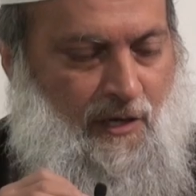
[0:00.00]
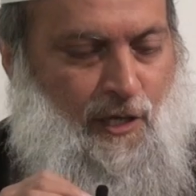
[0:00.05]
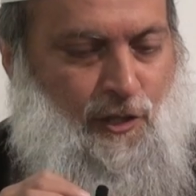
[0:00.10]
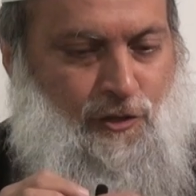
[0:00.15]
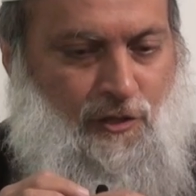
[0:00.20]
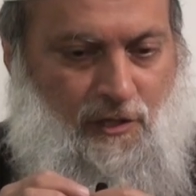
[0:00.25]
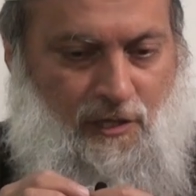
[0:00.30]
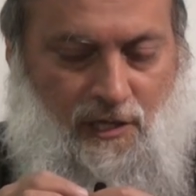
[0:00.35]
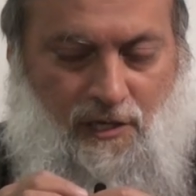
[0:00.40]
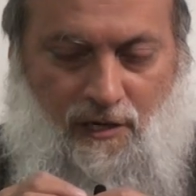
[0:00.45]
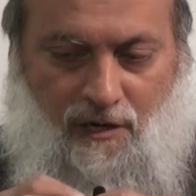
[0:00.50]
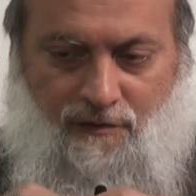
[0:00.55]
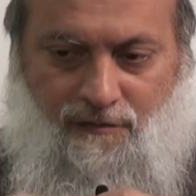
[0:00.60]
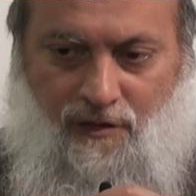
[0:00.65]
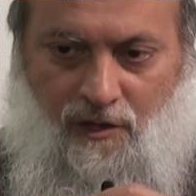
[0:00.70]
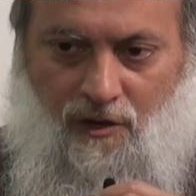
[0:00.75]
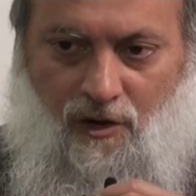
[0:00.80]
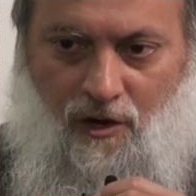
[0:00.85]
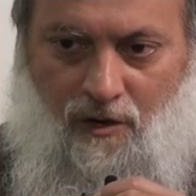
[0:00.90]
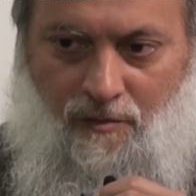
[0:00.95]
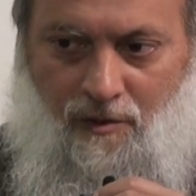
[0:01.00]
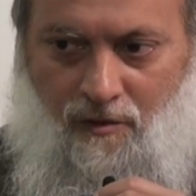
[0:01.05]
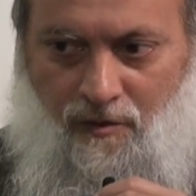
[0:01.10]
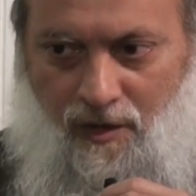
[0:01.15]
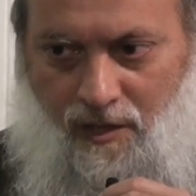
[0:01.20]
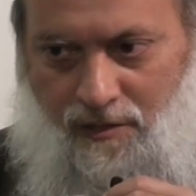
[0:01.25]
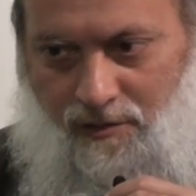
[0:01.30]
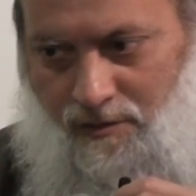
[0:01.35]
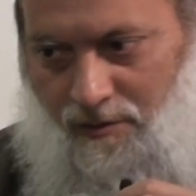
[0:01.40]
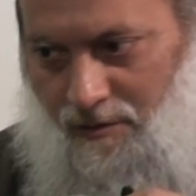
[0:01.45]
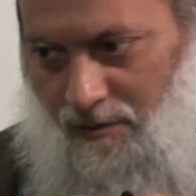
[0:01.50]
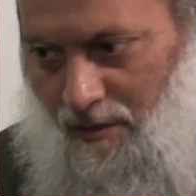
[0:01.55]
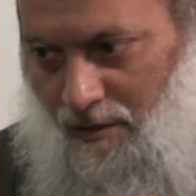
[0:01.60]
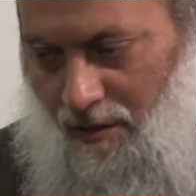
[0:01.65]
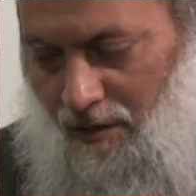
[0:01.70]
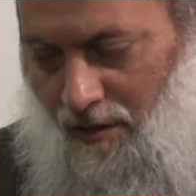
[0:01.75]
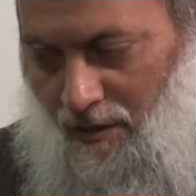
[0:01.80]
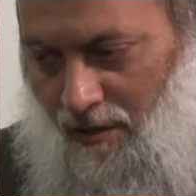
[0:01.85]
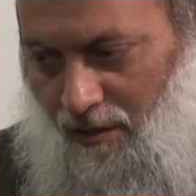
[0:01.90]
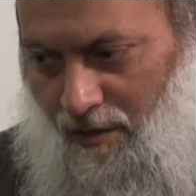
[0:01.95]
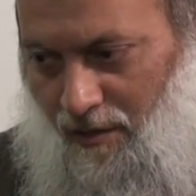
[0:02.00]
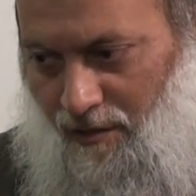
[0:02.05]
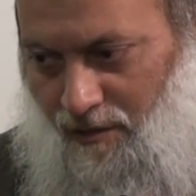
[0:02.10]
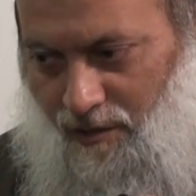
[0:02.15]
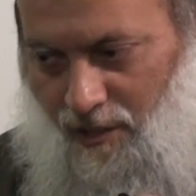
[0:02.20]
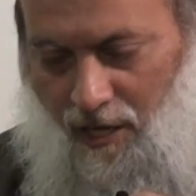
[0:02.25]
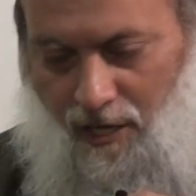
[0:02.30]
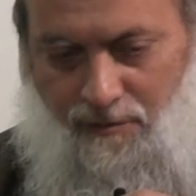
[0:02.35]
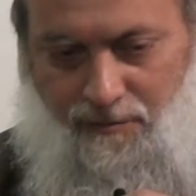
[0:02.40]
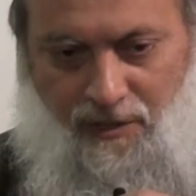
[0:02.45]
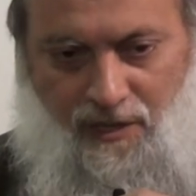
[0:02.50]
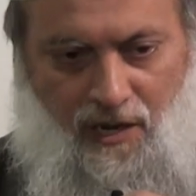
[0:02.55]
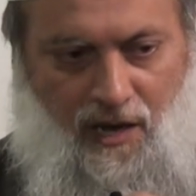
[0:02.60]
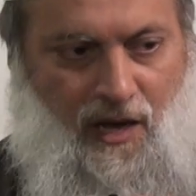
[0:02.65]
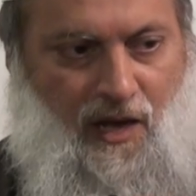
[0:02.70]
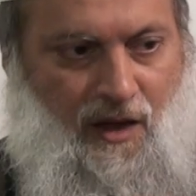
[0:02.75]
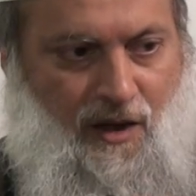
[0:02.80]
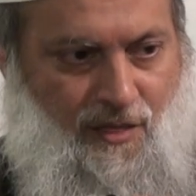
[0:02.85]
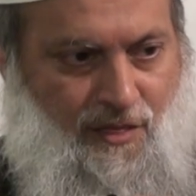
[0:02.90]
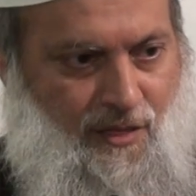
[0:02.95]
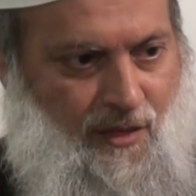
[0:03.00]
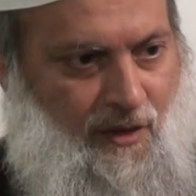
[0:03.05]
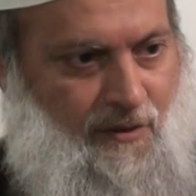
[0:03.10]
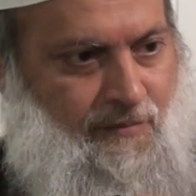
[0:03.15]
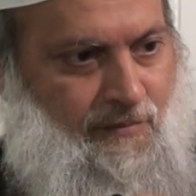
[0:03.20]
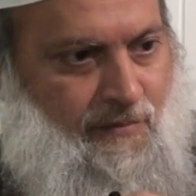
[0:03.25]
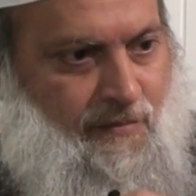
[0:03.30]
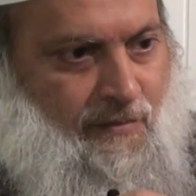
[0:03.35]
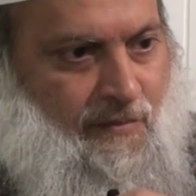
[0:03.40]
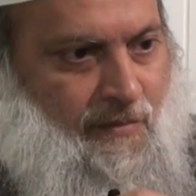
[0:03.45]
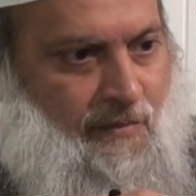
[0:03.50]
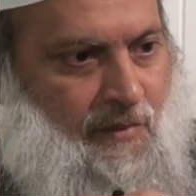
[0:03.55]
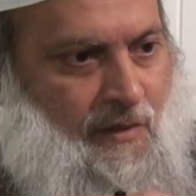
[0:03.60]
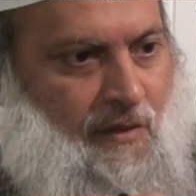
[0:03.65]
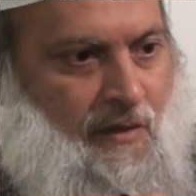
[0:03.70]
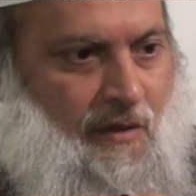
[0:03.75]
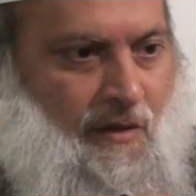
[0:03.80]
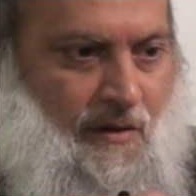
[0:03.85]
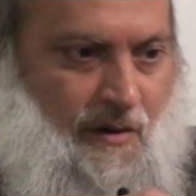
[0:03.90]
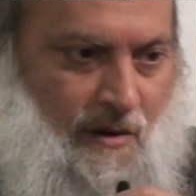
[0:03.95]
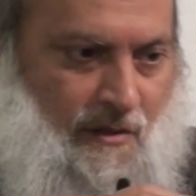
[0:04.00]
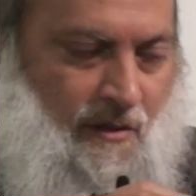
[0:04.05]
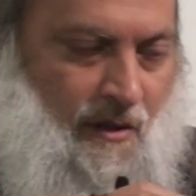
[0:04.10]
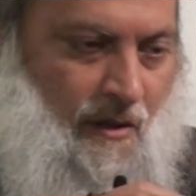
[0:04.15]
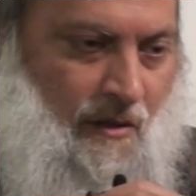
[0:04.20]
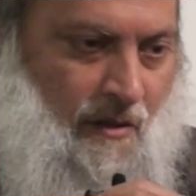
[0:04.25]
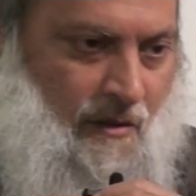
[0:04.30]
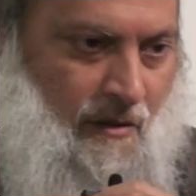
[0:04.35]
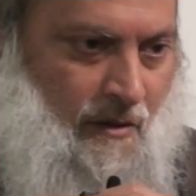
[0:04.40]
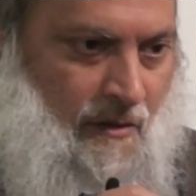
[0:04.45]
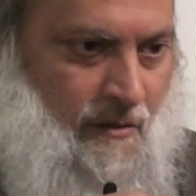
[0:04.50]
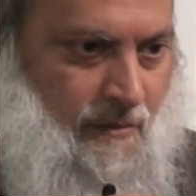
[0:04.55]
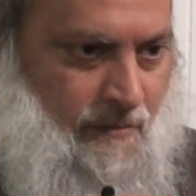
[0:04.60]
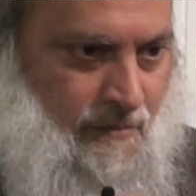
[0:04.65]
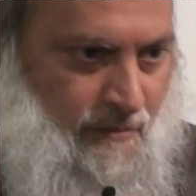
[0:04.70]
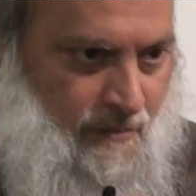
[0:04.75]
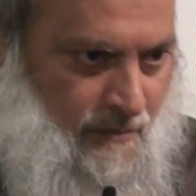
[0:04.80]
initial leader of the army was Zayd bin Haritha, radiallahu anhu.